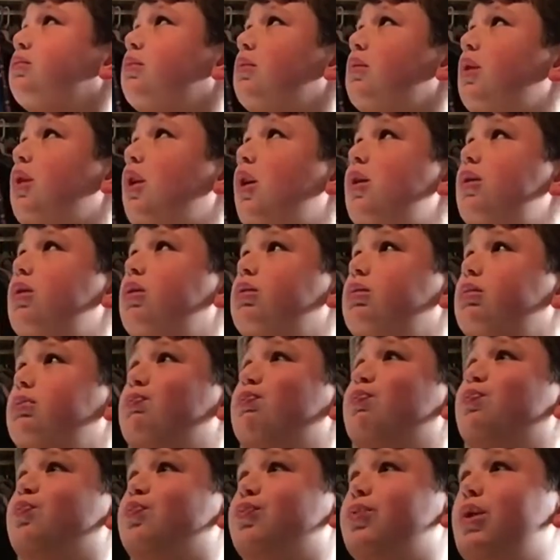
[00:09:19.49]
Mm. This is
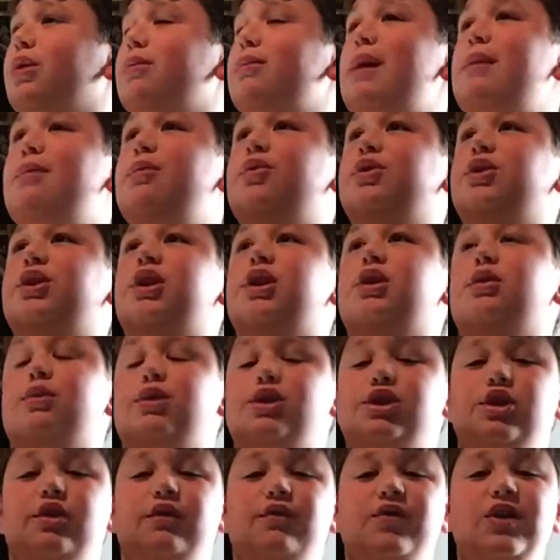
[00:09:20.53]
not good. Maybe I don't the other like
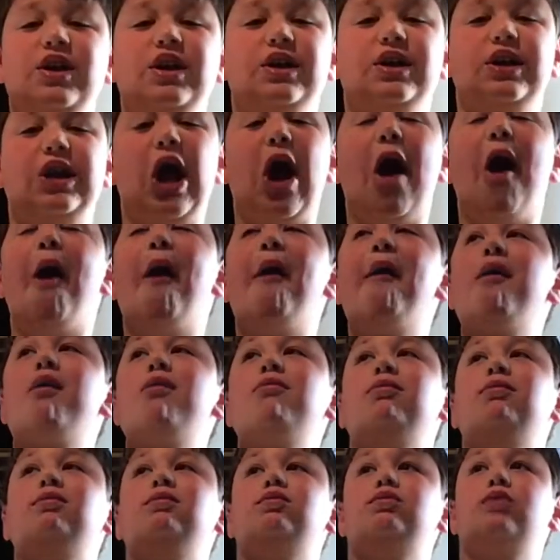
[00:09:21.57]
ones. This. They're vegan.
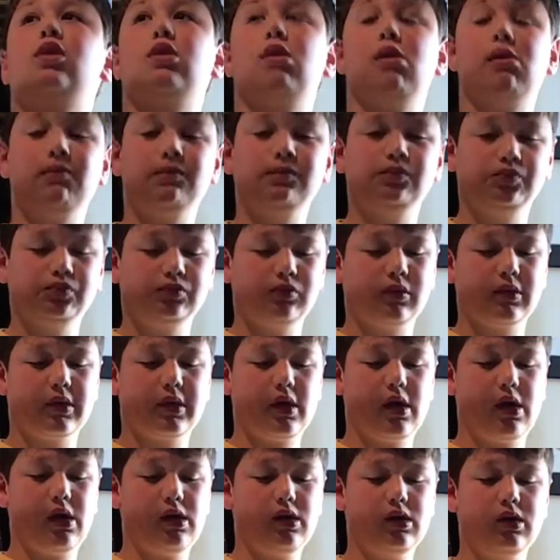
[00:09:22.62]
I don't like this
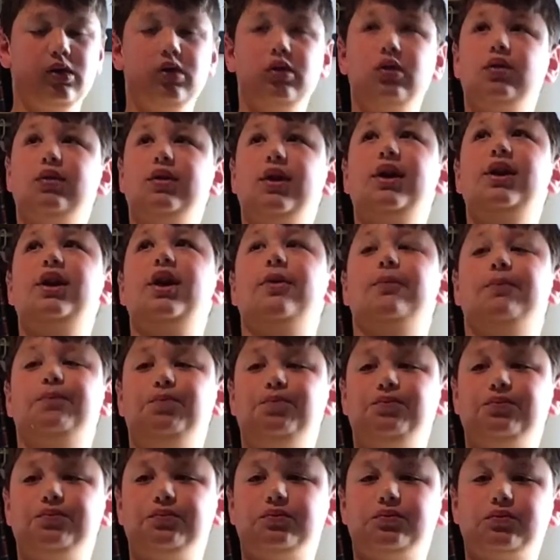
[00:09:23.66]
one. I don't like this I know. one.
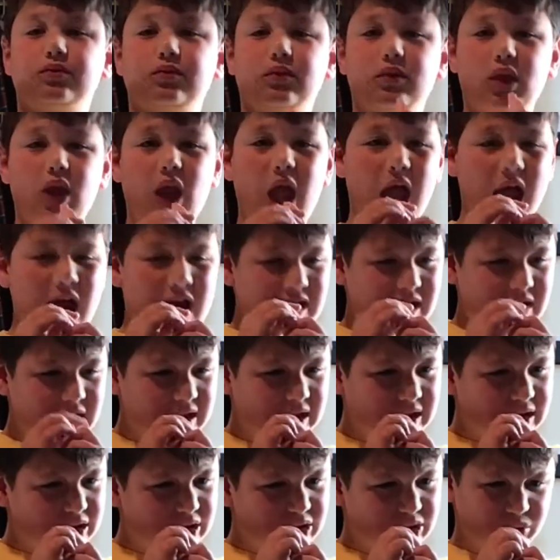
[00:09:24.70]
Six minutes, okay? I do
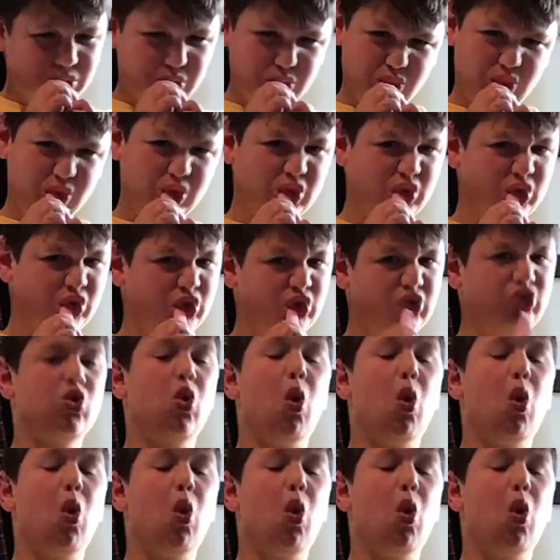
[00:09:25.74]
not like this one.